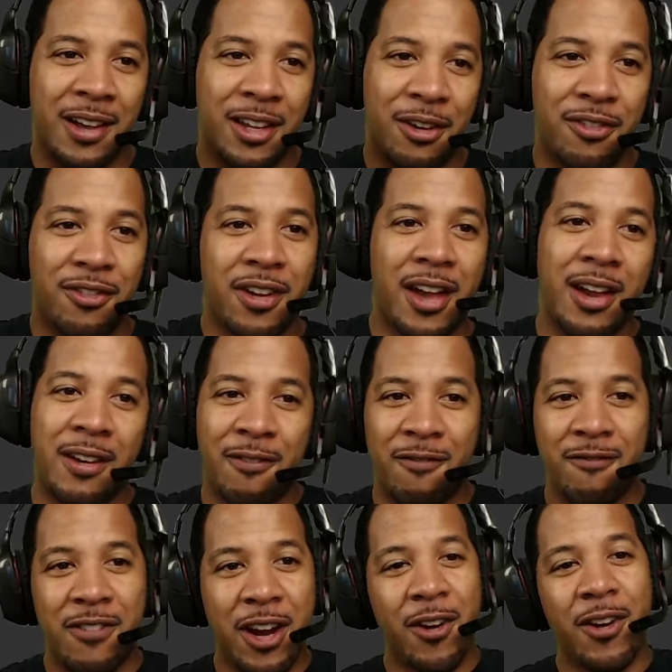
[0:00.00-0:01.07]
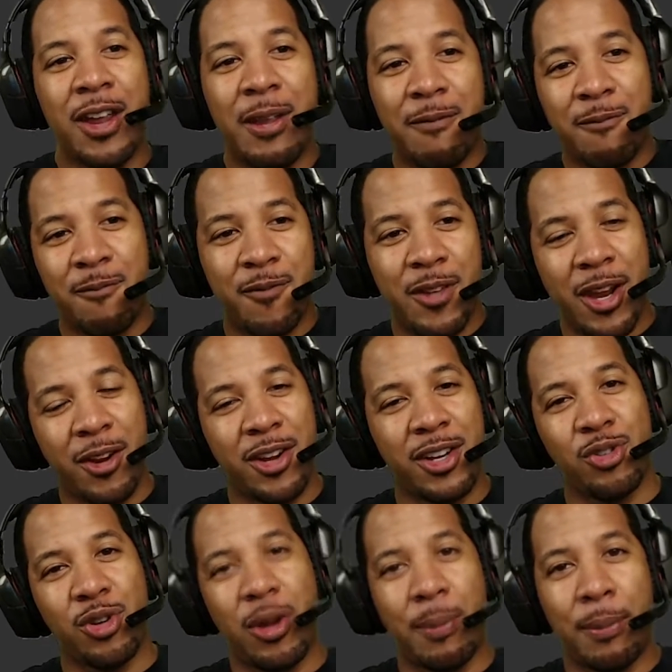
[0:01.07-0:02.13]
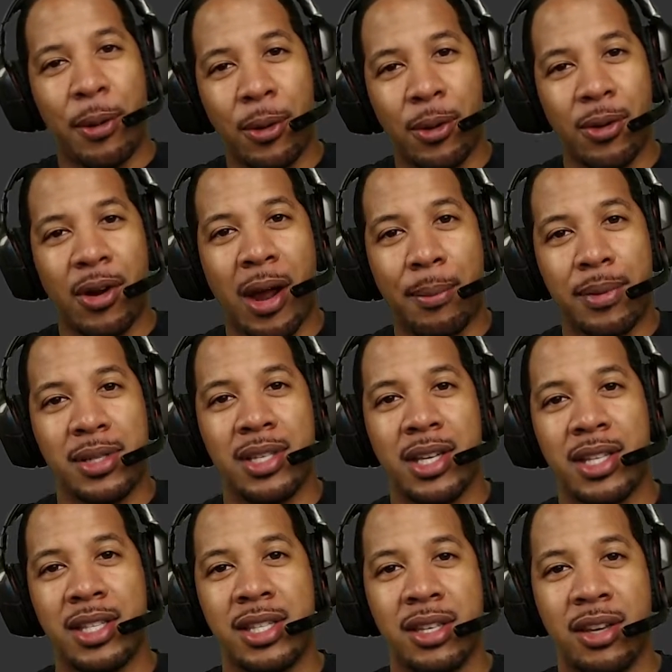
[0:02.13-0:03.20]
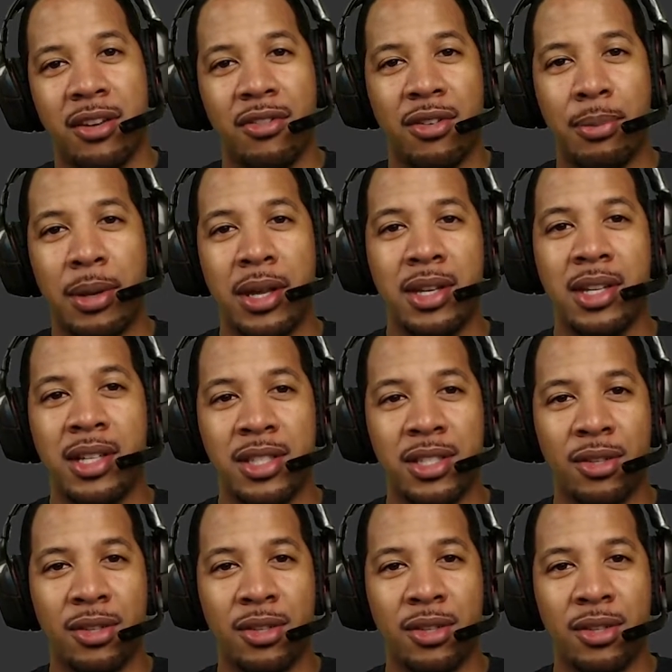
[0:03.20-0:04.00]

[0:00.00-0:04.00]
You'll find very, very extreme polar opposites of opinions.